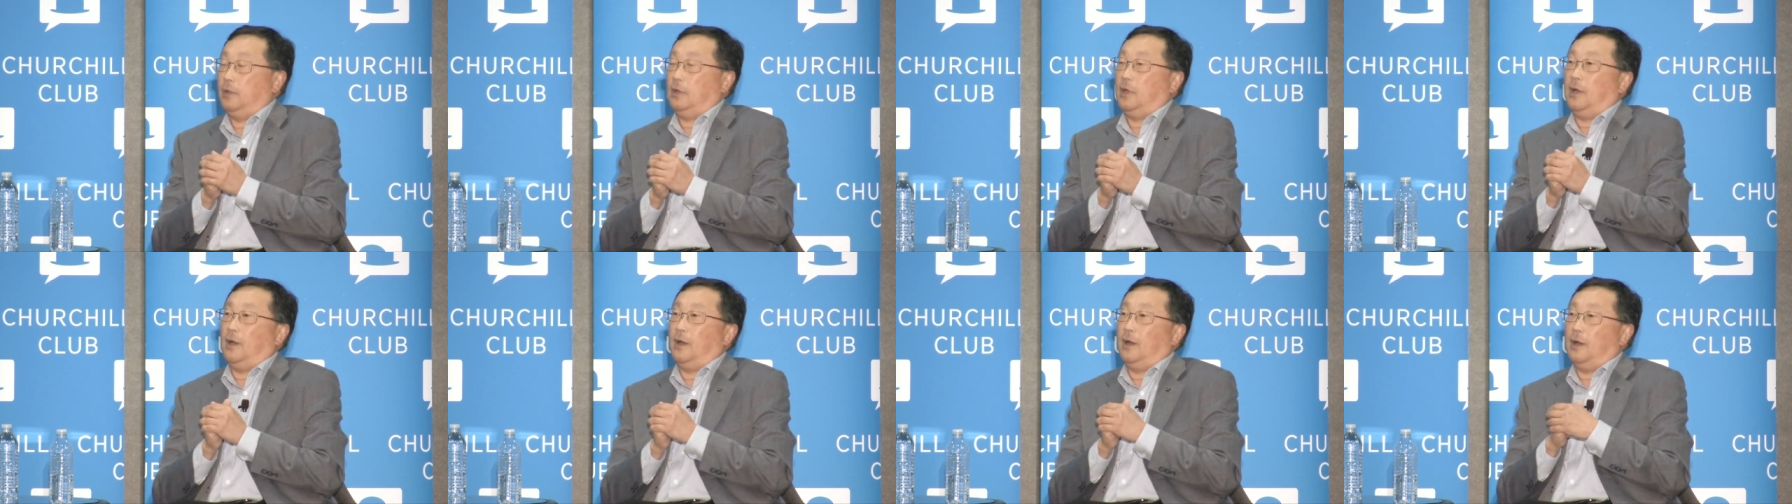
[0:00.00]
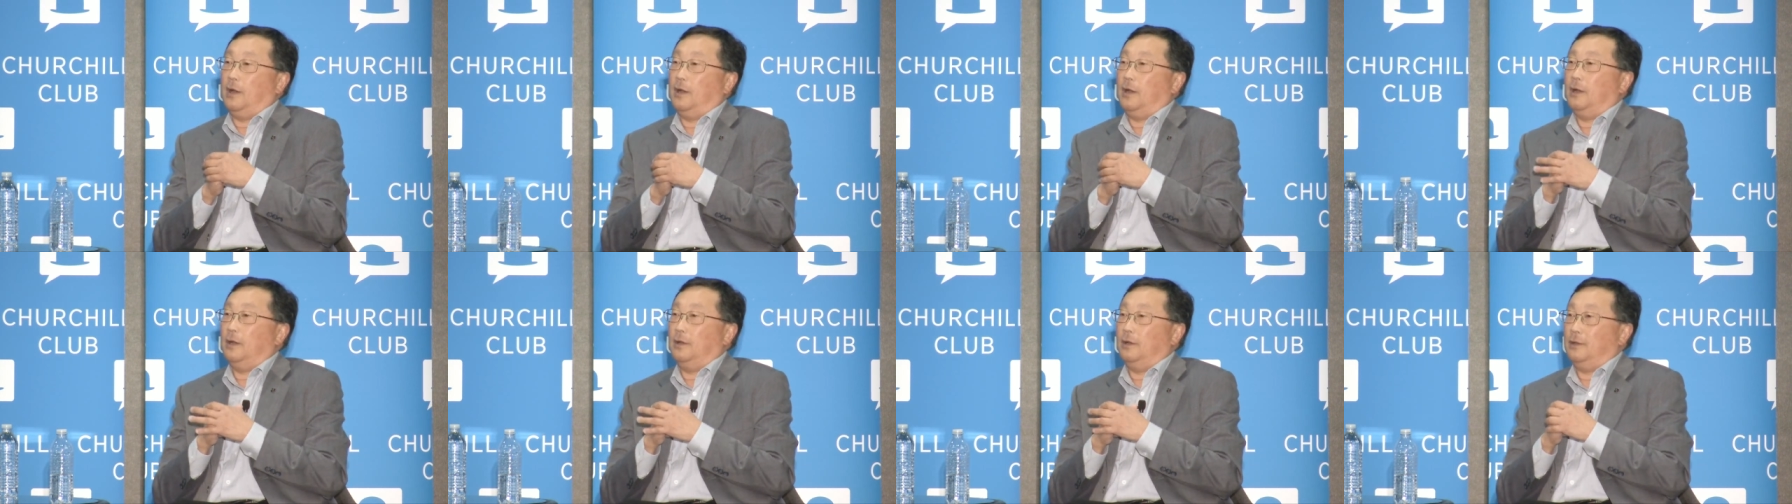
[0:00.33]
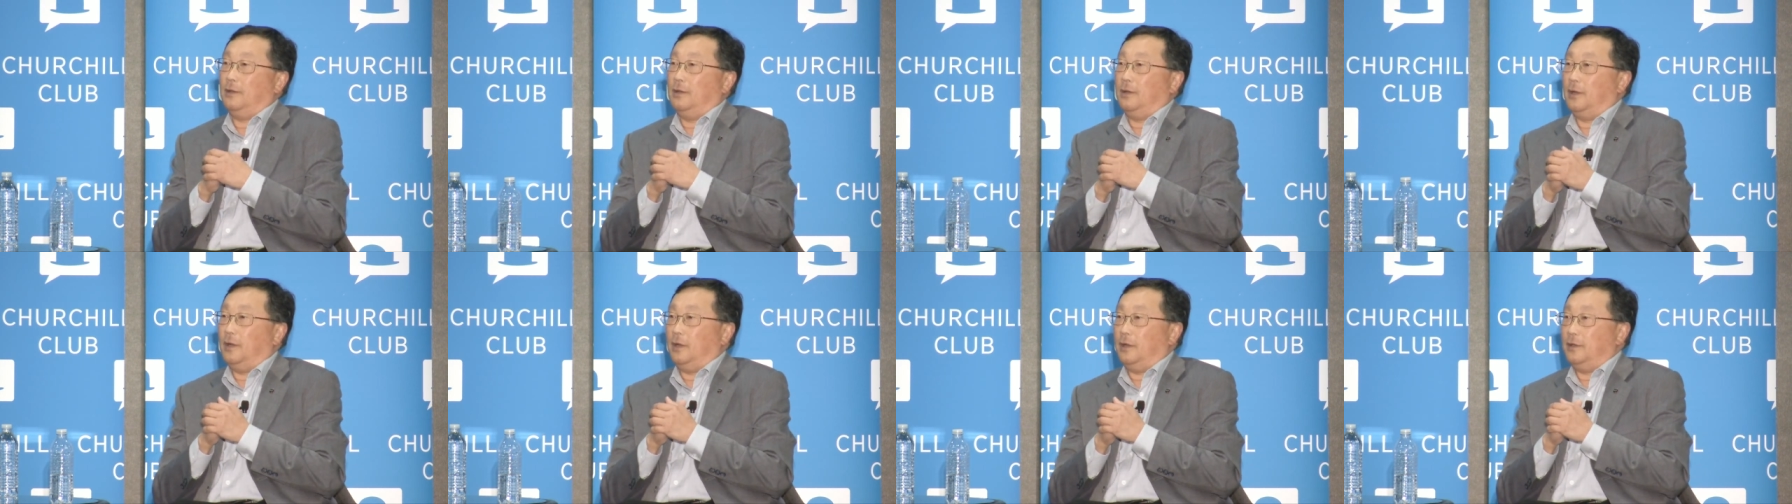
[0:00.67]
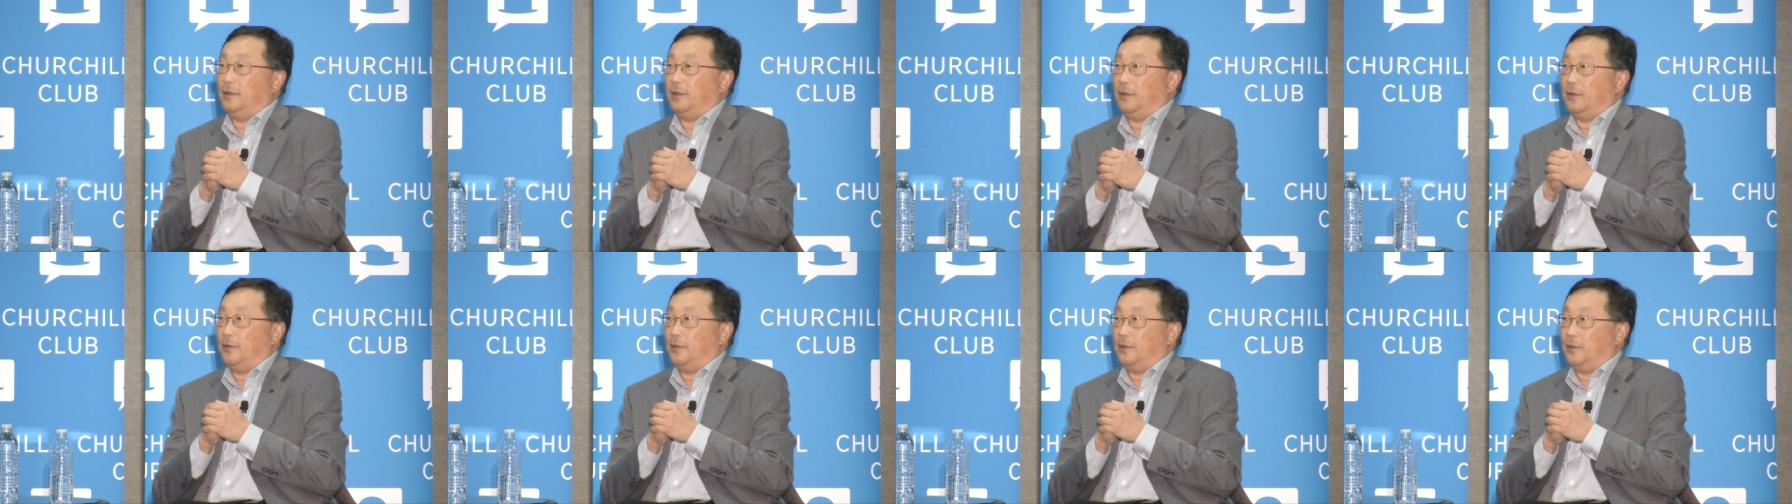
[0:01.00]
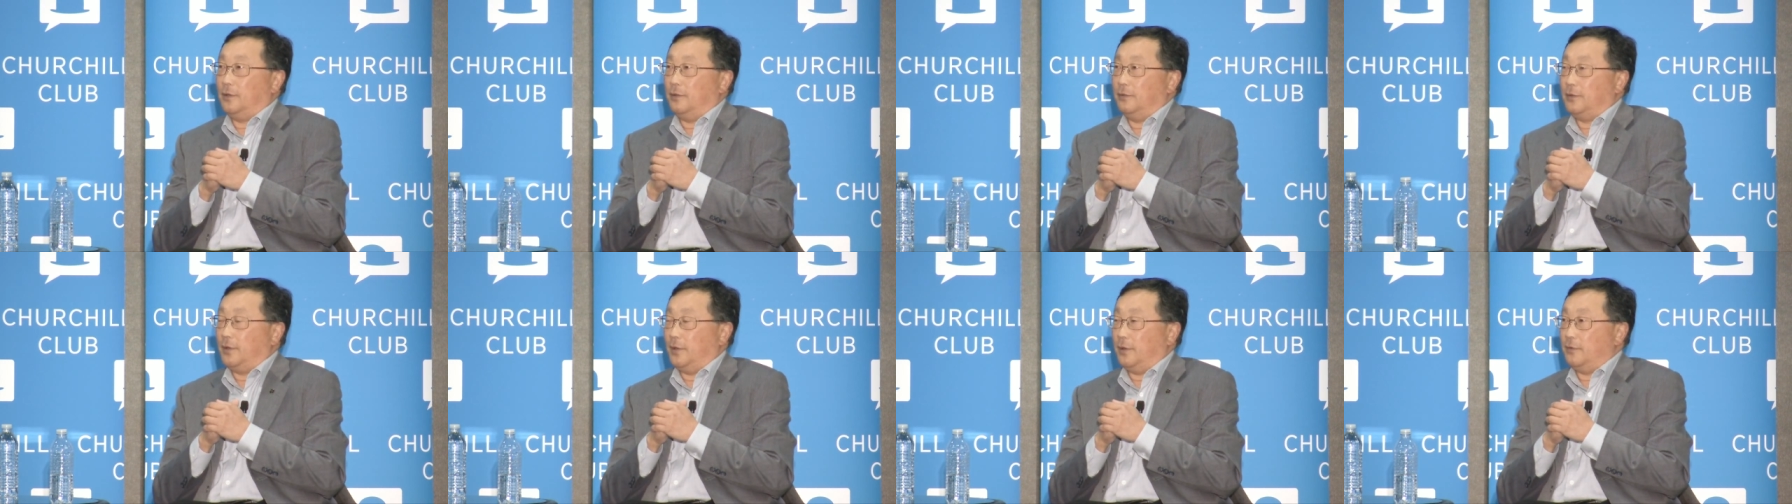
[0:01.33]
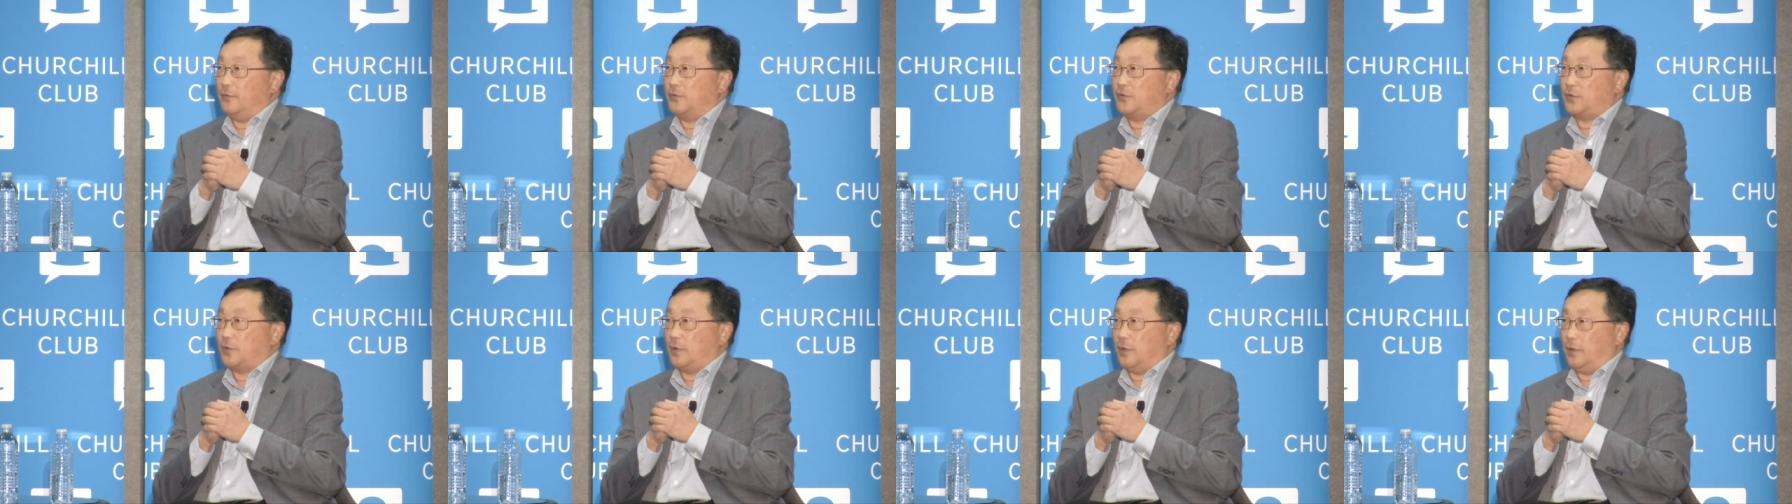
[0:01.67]
uh, uh you know,
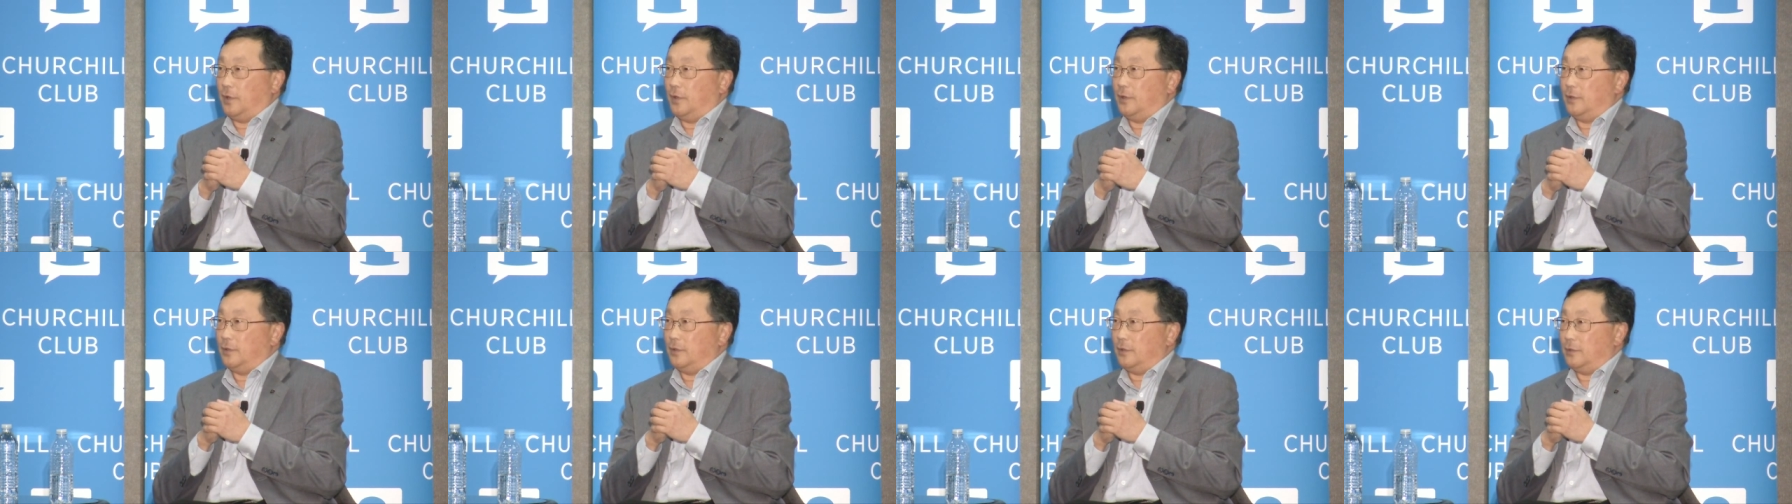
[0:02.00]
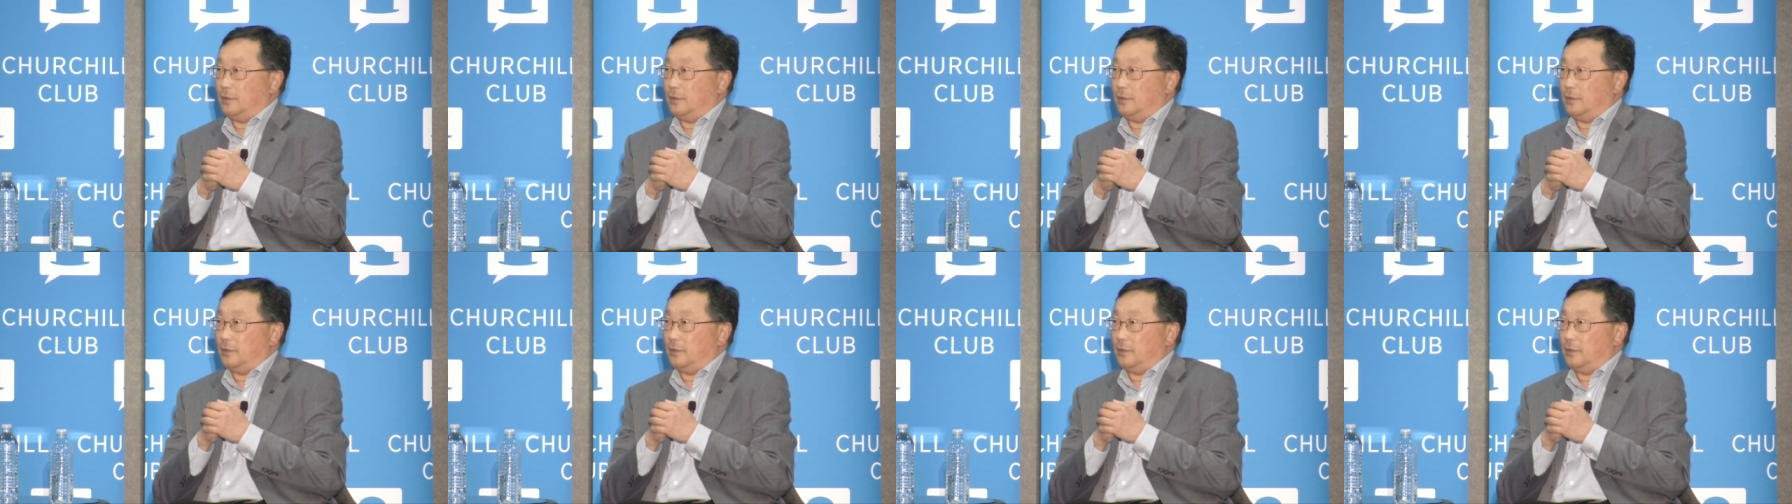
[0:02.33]
there's a,